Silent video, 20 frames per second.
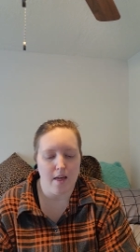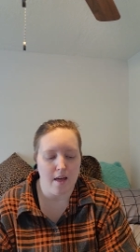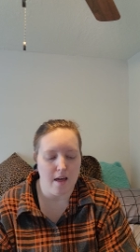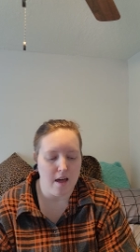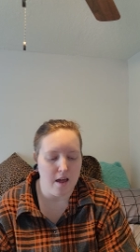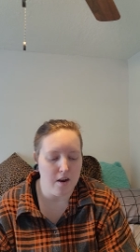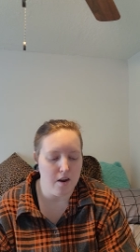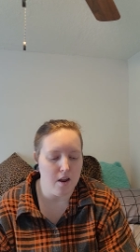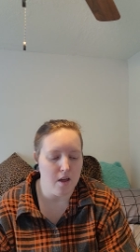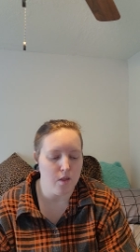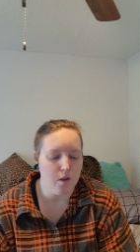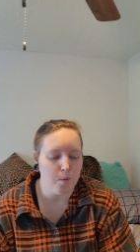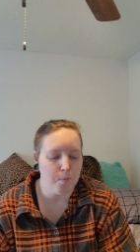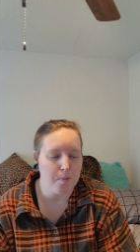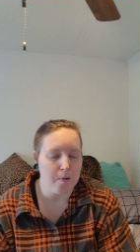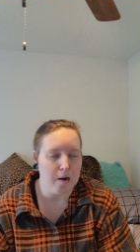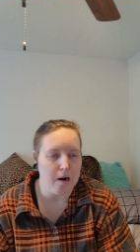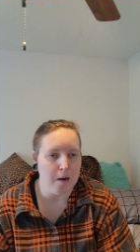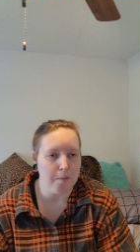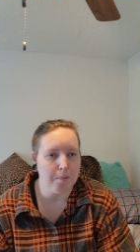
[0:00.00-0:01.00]
another
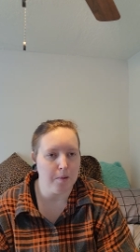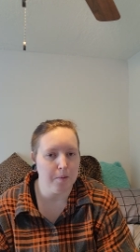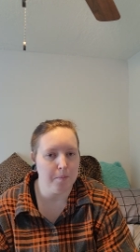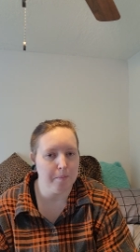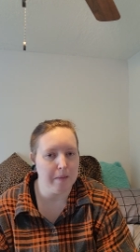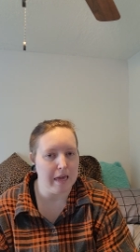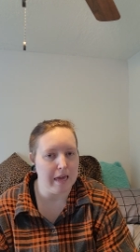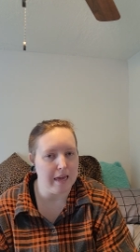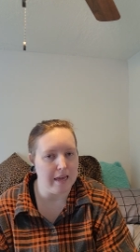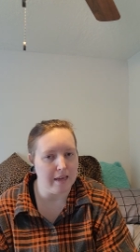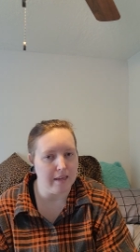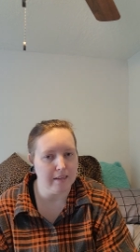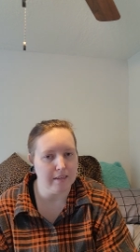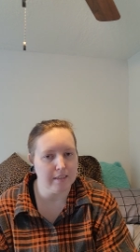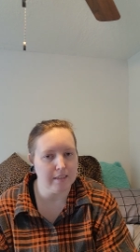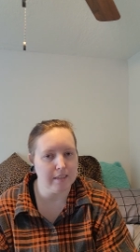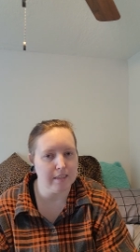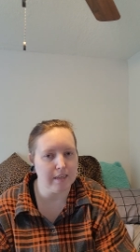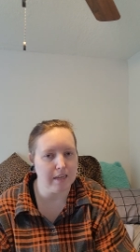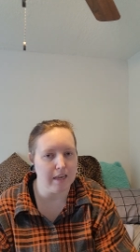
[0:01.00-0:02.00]
problem
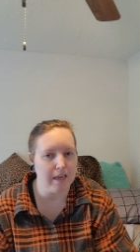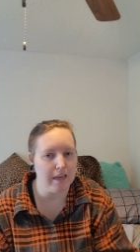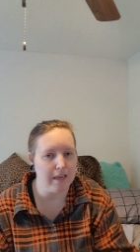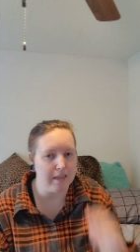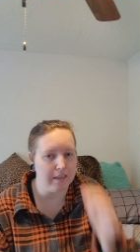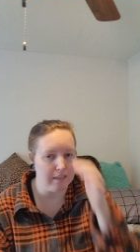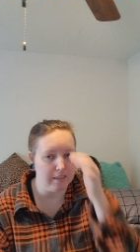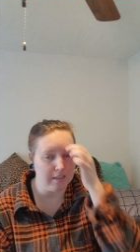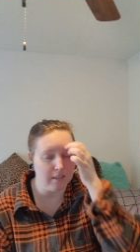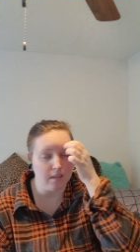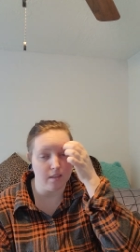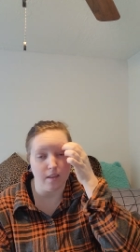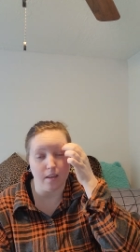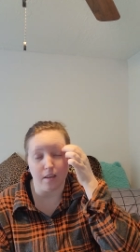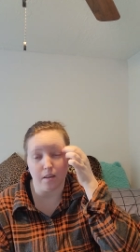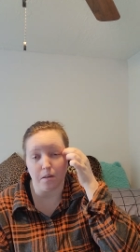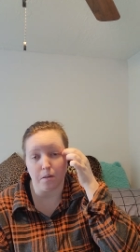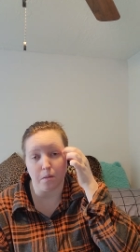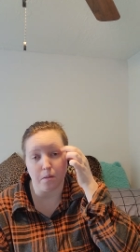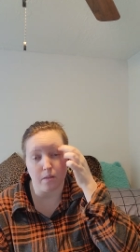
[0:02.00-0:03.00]
is
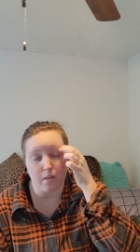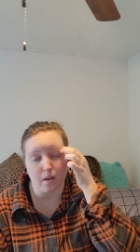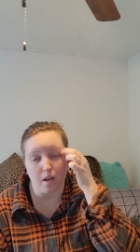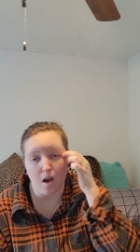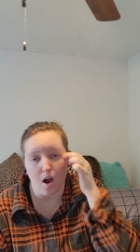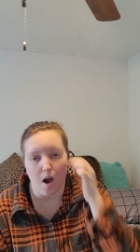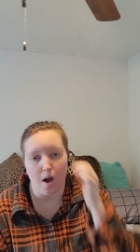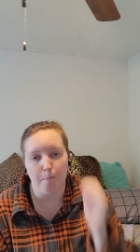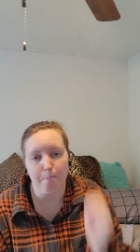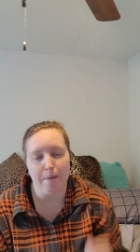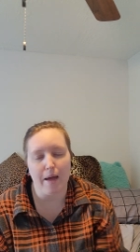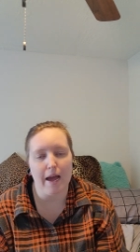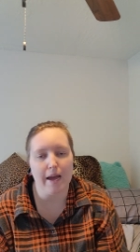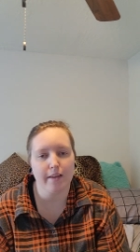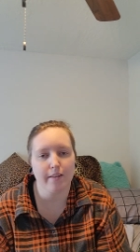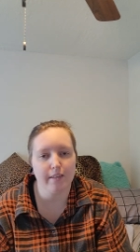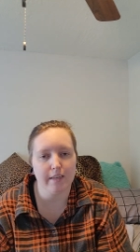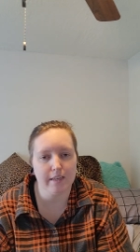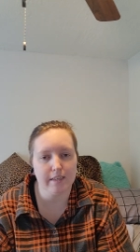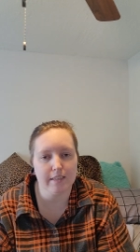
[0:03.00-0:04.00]
the
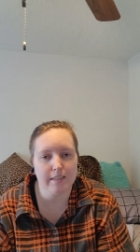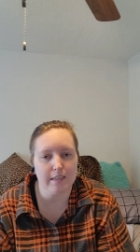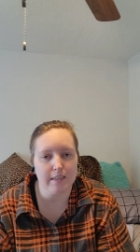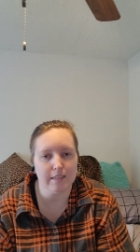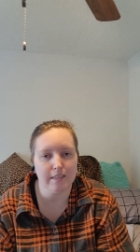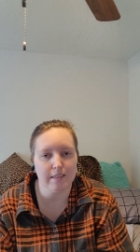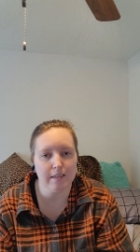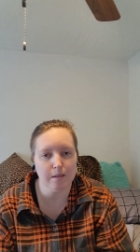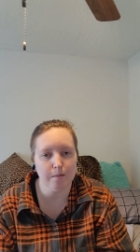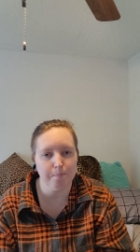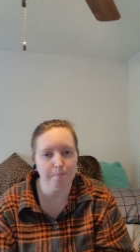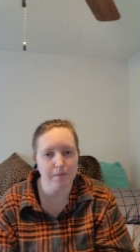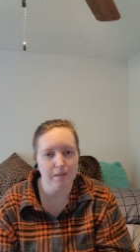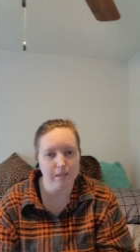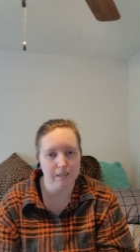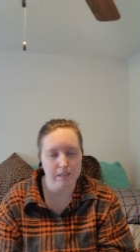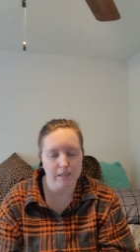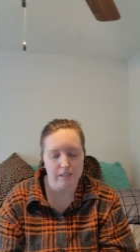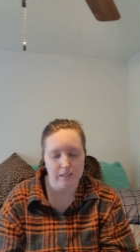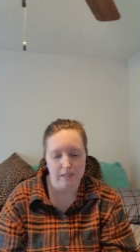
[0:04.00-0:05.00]
compacting system.
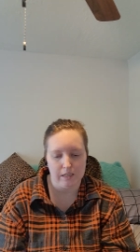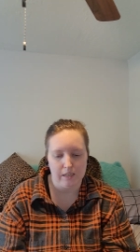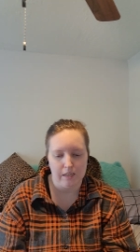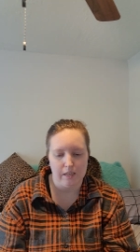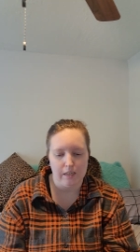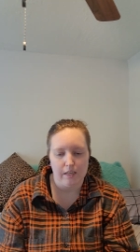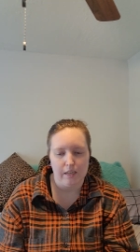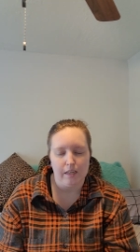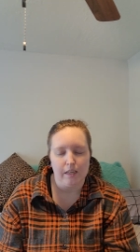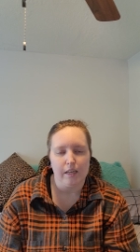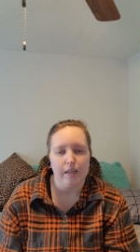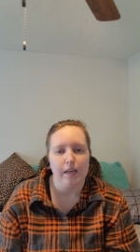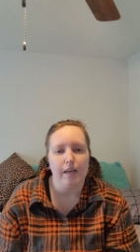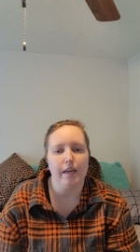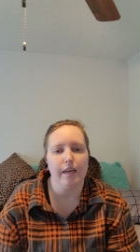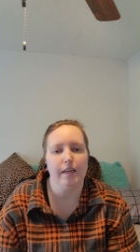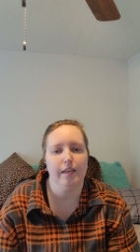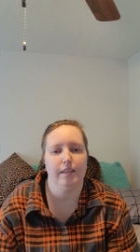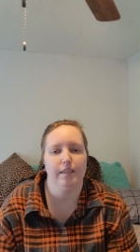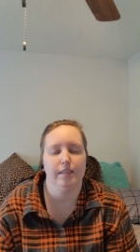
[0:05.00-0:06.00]

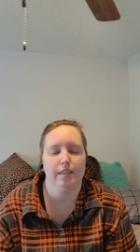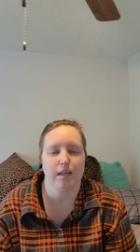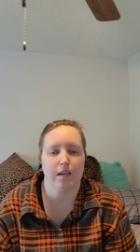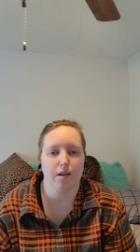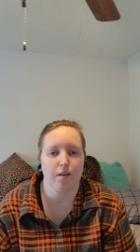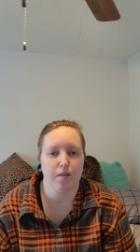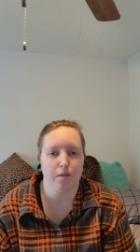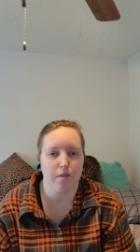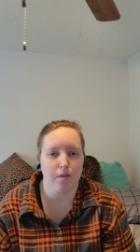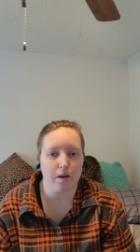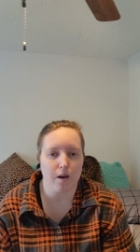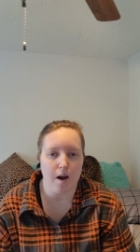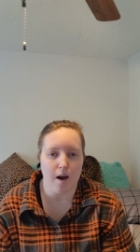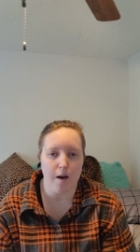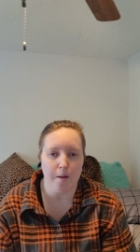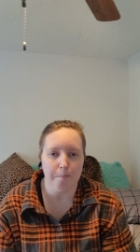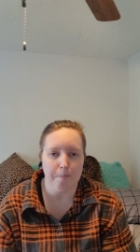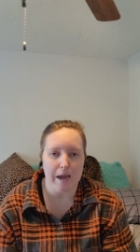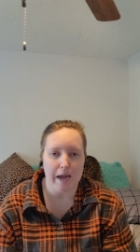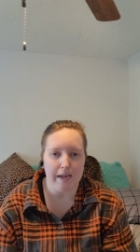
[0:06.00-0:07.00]
The
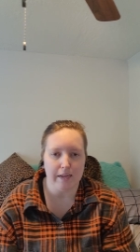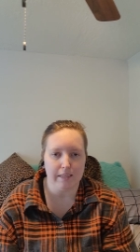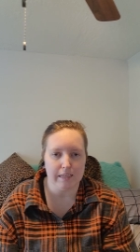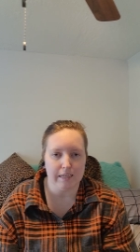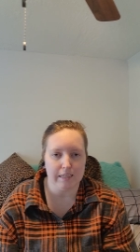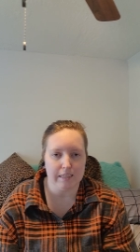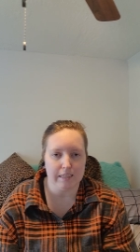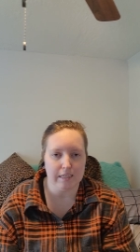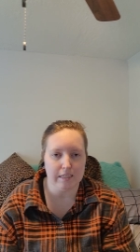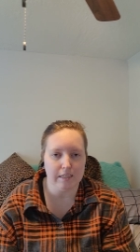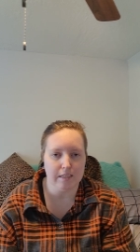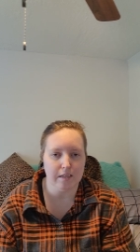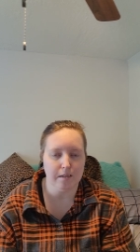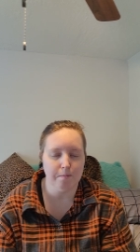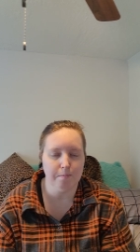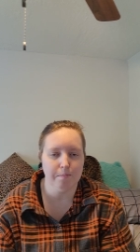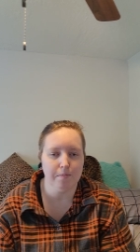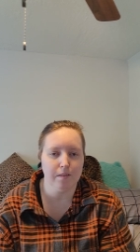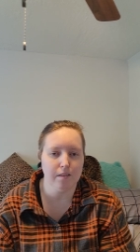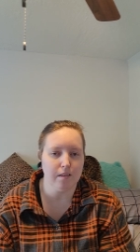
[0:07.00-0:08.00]
compacting
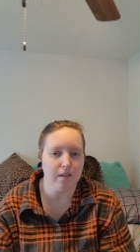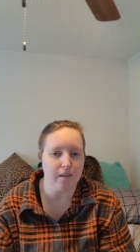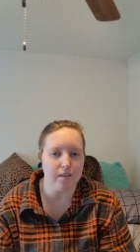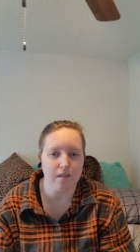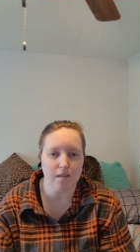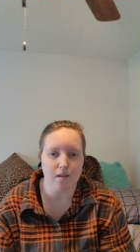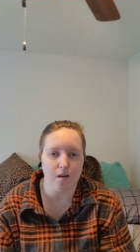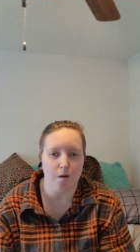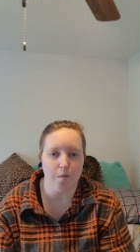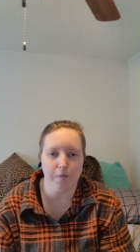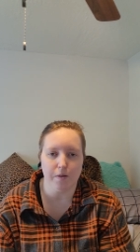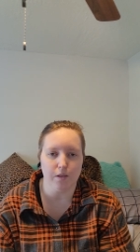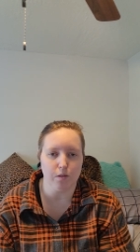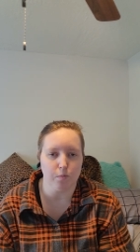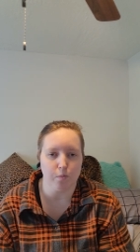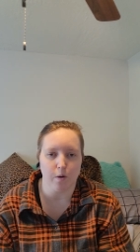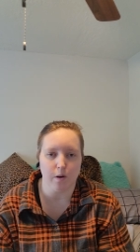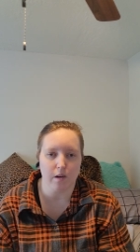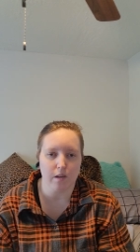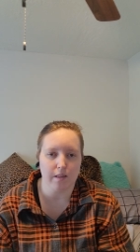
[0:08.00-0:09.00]
system doesn't always
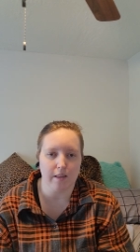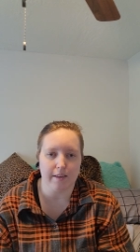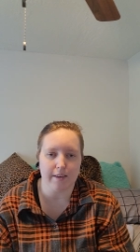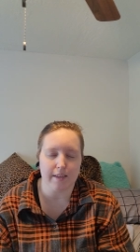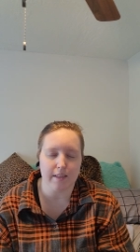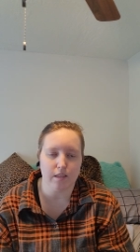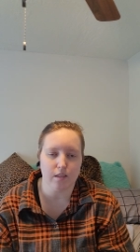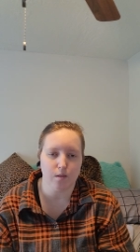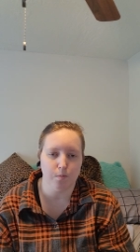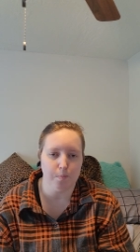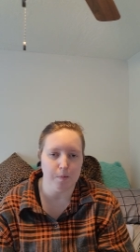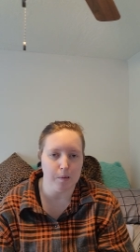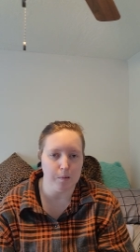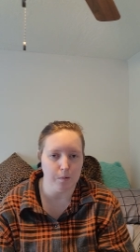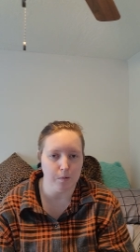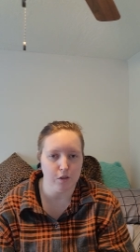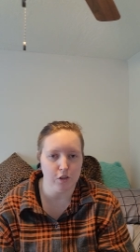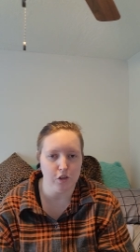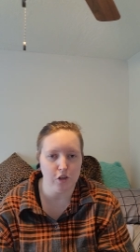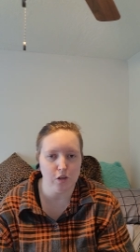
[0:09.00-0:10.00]
work like it's
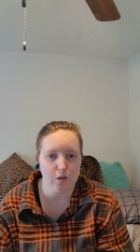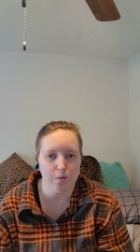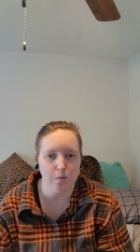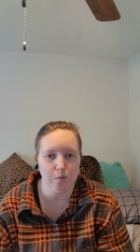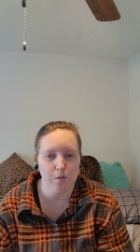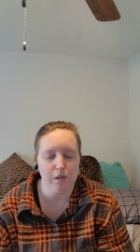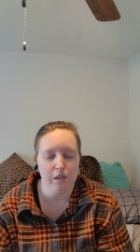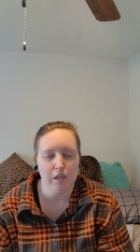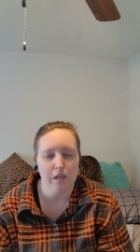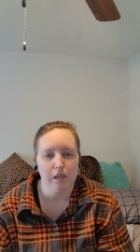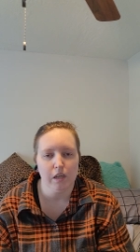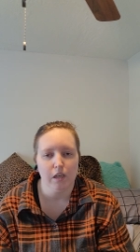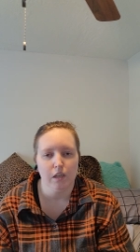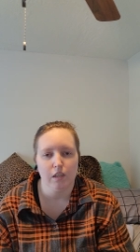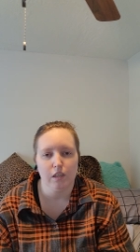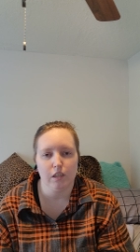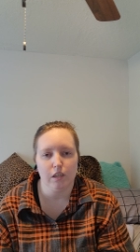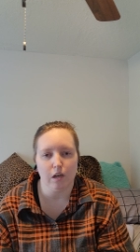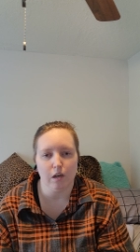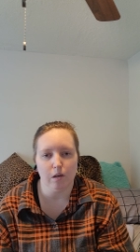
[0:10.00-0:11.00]
supposed to,
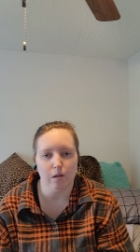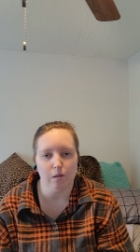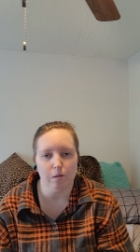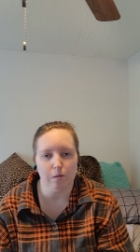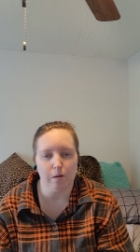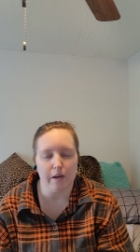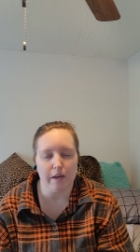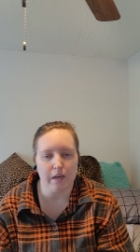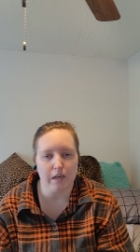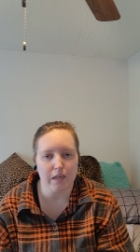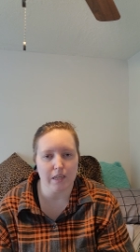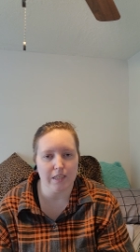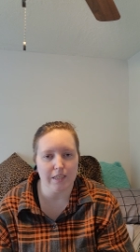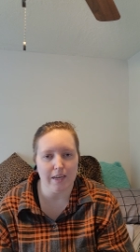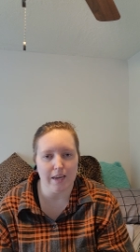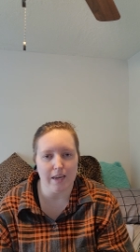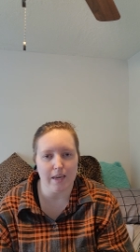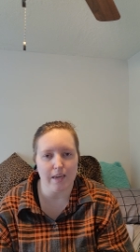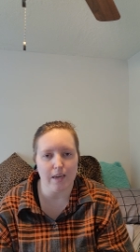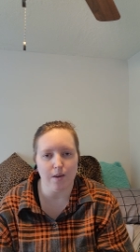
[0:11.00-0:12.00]
so it could
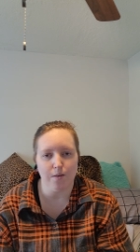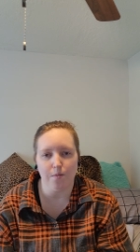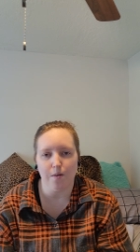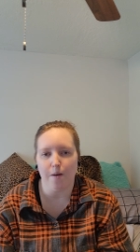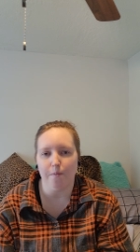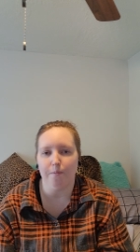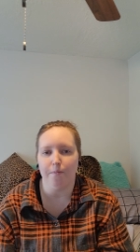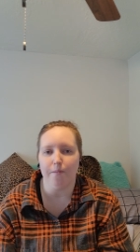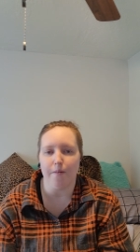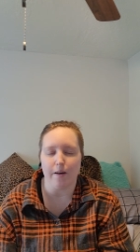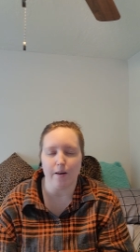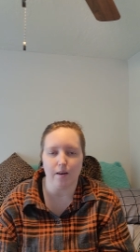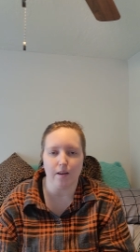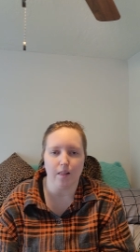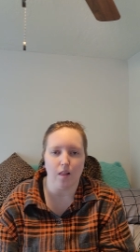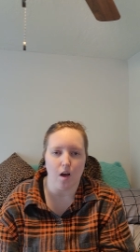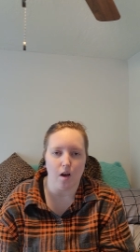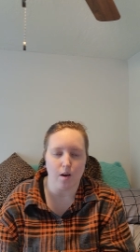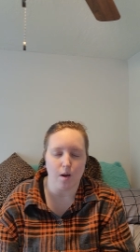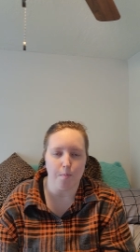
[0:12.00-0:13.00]
take you a very
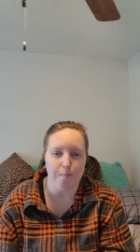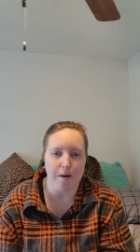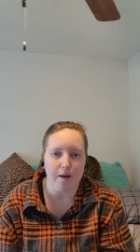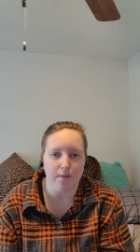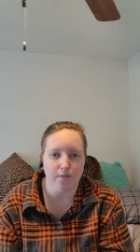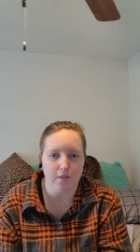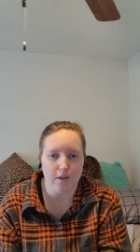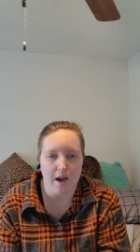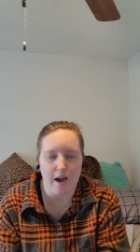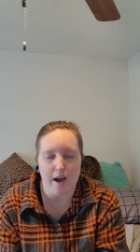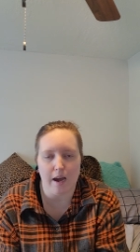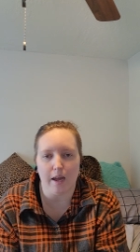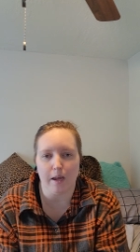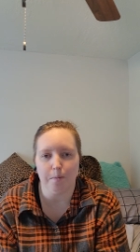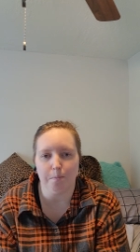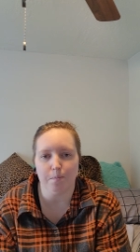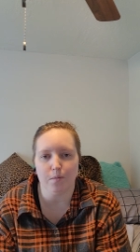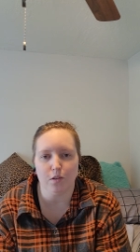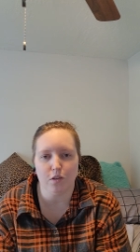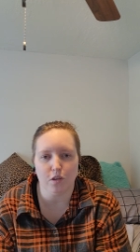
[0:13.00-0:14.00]
long amount of
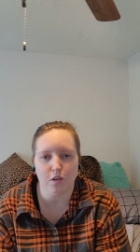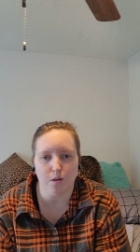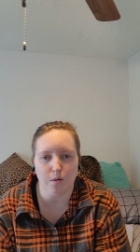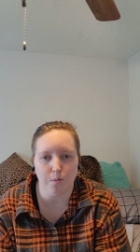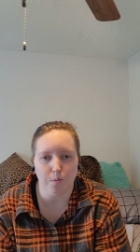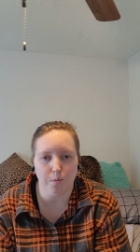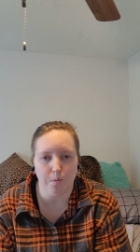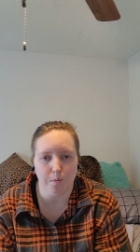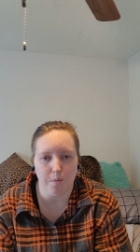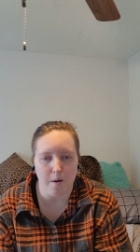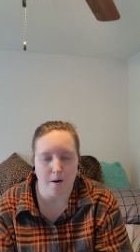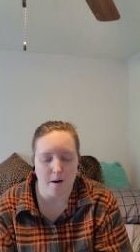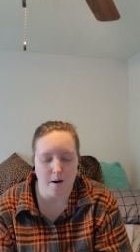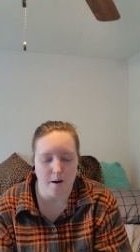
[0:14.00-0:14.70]
time to